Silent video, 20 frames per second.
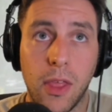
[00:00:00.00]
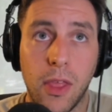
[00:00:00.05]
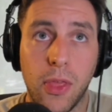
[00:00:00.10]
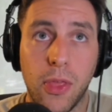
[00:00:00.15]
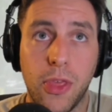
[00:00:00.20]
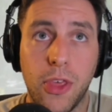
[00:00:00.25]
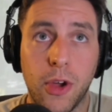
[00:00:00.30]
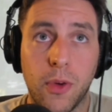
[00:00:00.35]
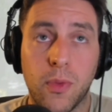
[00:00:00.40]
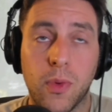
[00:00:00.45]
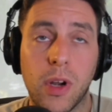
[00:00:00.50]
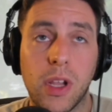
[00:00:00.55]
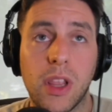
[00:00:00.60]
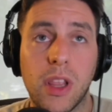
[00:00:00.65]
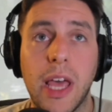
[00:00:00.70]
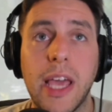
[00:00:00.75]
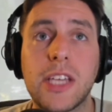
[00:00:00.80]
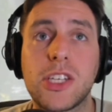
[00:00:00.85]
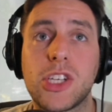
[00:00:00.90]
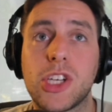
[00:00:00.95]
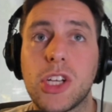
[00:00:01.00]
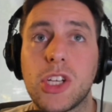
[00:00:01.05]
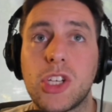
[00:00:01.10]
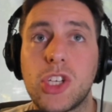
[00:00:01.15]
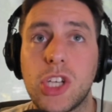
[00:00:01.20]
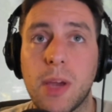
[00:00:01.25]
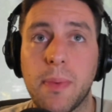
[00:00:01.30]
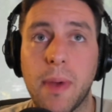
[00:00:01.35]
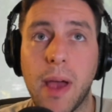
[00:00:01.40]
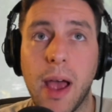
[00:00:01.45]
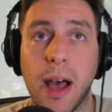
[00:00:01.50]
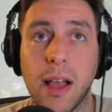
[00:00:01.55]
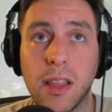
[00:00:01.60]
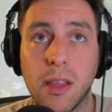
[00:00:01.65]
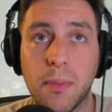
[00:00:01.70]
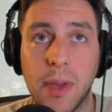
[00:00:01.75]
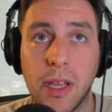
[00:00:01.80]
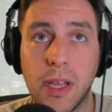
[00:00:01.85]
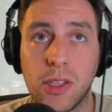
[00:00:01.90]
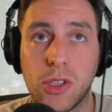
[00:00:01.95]
the relationship
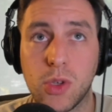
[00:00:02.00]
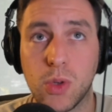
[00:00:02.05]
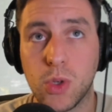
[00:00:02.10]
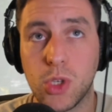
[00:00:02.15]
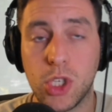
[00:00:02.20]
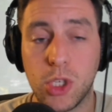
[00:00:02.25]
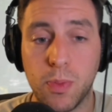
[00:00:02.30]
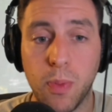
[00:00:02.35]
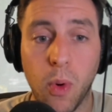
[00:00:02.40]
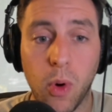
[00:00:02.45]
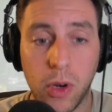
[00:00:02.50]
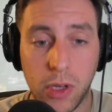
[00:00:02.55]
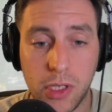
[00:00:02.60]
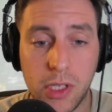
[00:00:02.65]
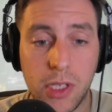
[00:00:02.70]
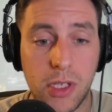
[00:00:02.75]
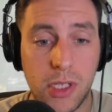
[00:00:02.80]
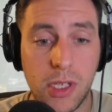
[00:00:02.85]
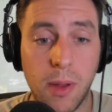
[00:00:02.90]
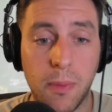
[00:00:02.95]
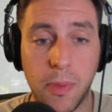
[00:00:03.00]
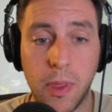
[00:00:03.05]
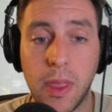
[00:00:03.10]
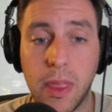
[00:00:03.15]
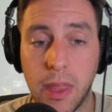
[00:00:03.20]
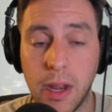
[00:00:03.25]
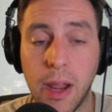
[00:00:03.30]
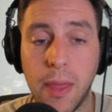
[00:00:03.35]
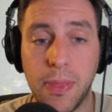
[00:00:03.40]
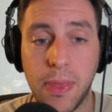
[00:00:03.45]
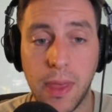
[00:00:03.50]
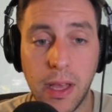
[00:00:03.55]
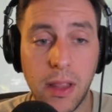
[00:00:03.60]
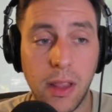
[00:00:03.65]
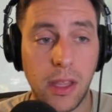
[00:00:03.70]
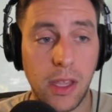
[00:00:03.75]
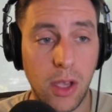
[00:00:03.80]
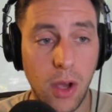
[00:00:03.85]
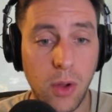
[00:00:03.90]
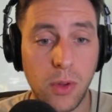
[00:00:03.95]
element to sports is something that I think
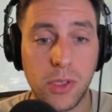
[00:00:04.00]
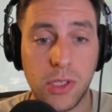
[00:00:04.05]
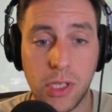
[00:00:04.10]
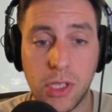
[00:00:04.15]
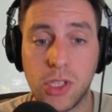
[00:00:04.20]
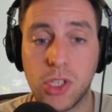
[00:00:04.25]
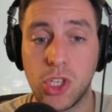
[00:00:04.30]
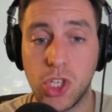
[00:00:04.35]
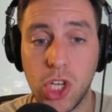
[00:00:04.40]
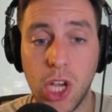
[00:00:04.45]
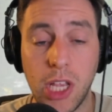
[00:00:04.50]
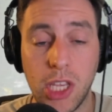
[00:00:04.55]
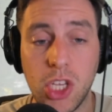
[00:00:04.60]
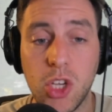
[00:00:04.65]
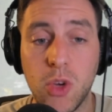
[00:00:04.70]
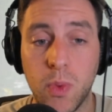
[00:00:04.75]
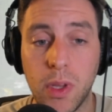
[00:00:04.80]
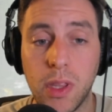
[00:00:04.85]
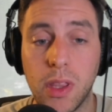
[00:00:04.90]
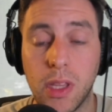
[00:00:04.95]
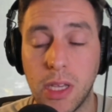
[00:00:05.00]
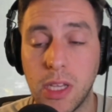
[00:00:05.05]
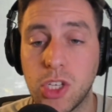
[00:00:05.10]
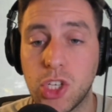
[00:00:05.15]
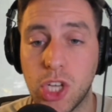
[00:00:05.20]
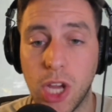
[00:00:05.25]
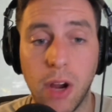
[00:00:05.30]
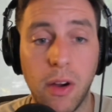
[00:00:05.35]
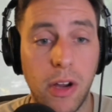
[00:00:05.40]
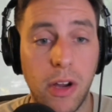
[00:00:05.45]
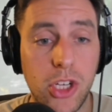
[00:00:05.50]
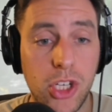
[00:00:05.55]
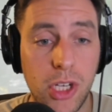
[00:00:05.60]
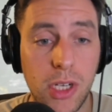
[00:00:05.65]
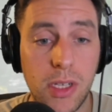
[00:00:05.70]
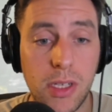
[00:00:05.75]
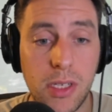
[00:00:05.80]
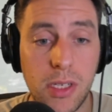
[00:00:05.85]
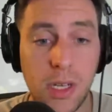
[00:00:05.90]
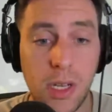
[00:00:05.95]
Leonsis genuinely
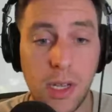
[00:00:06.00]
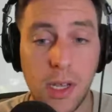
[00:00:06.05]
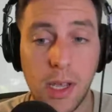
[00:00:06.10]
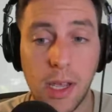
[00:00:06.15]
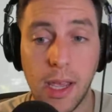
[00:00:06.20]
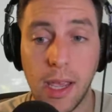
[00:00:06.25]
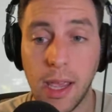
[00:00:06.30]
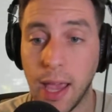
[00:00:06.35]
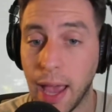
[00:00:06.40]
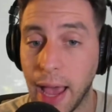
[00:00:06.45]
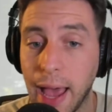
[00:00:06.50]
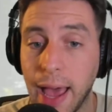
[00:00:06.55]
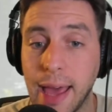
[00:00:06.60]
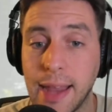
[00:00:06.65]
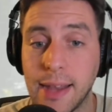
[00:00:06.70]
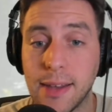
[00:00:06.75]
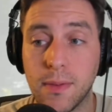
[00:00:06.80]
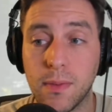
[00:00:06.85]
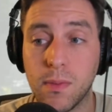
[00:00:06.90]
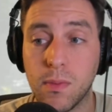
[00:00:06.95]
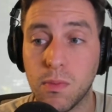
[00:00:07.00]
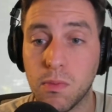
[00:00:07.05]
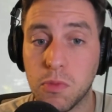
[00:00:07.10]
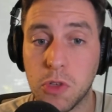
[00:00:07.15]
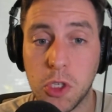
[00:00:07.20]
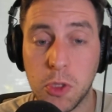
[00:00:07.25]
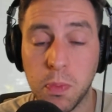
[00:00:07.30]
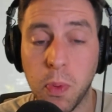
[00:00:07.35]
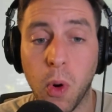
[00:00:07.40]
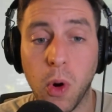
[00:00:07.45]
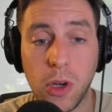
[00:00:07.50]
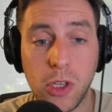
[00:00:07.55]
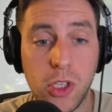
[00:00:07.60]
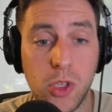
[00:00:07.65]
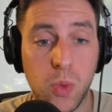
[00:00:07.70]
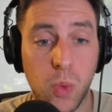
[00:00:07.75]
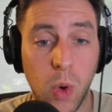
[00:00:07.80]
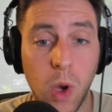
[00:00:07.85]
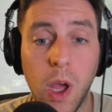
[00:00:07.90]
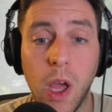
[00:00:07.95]
cherishes. And
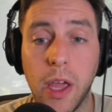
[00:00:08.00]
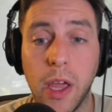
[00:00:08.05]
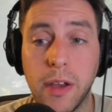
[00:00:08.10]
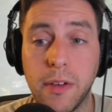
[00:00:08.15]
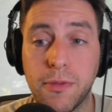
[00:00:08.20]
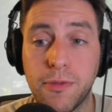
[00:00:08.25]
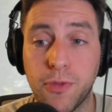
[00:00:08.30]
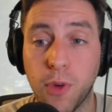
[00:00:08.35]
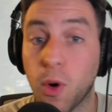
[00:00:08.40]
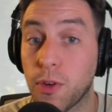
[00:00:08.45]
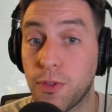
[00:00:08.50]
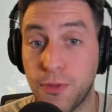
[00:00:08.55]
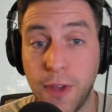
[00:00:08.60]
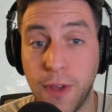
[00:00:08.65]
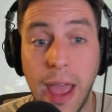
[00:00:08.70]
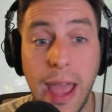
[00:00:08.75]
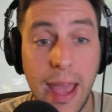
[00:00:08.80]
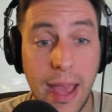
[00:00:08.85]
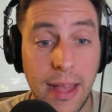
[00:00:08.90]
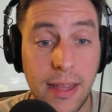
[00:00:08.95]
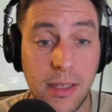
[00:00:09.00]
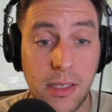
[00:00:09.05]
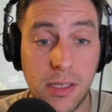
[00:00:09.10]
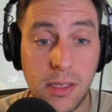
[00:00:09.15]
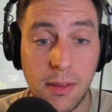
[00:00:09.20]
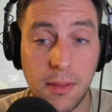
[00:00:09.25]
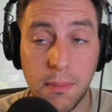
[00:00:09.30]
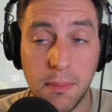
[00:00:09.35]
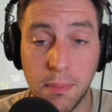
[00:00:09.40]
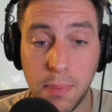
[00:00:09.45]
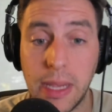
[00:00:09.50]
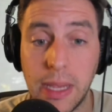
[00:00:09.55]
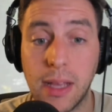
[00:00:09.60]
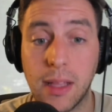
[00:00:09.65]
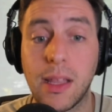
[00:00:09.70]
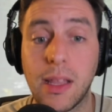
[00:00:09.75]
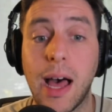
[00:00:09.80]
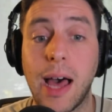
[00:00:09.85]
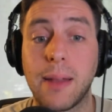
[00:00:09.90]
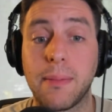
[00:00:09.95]
sports would, for fans, be a
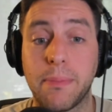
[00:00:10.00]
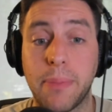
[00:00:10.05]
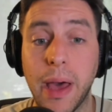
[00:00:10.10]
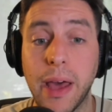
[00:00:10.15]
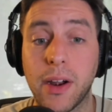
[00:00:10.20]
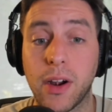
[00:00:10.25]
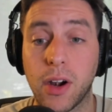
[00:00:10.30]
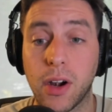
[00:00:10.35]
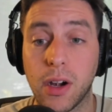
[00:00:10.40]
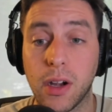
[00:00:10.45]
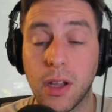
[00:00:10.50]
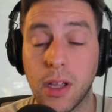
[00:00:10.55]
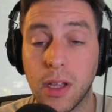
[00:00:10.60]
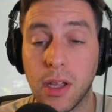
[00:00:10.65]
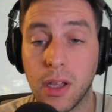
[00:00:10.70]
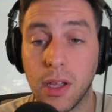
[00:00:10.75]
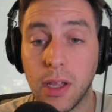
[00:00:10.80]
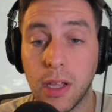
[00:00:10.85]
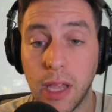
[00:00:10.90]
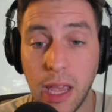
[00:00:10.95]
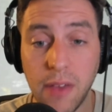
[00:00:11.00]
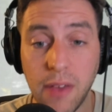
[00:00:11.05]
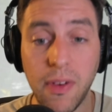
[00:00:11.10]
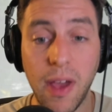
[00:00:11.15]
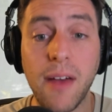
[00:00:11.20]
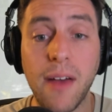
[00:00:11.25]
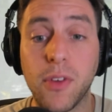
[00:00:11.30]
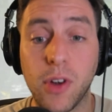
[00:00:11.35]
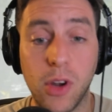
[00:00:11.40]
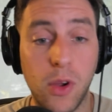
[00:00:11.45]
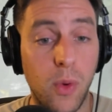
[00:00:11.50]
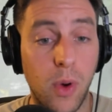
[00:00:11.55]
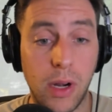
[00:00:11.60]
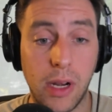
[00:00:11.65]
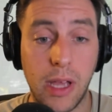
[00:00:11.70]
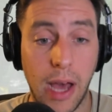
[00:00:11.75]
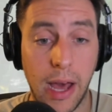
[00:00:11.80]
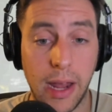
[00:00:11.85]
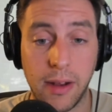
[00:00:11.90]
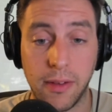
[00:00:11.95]
lot better if everyone
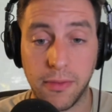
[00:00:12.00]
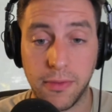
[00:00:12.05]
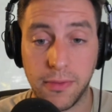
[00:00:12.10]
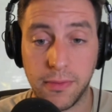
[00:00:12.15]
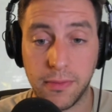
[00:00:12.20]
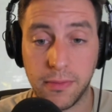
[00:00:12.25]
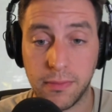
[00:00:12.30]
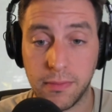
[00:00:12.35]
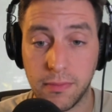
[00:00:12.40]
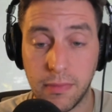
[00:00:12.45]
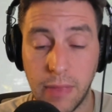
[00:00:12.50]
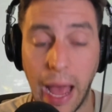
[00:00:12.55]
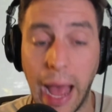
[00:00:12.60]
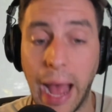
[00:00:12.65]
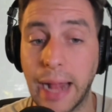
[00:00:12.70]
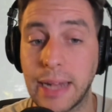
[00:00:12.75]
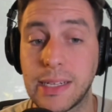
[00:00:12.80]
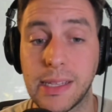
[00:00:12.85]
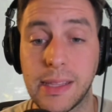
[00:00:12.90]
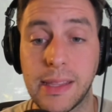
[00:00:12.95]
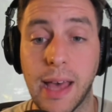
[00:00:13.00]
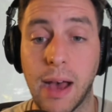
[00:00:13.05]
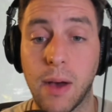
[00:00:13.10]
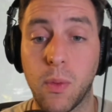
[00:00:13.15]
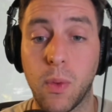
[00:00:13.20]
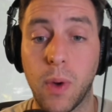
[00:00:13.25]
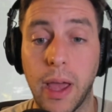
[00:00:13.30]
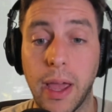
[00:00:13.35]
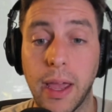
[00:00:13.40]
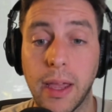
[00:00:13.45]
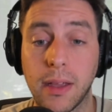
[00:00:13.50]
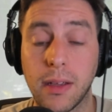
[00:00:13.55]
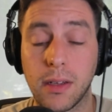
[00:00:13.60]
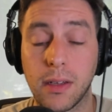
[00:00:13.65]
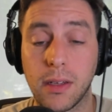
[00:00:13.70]
kind of acted that way.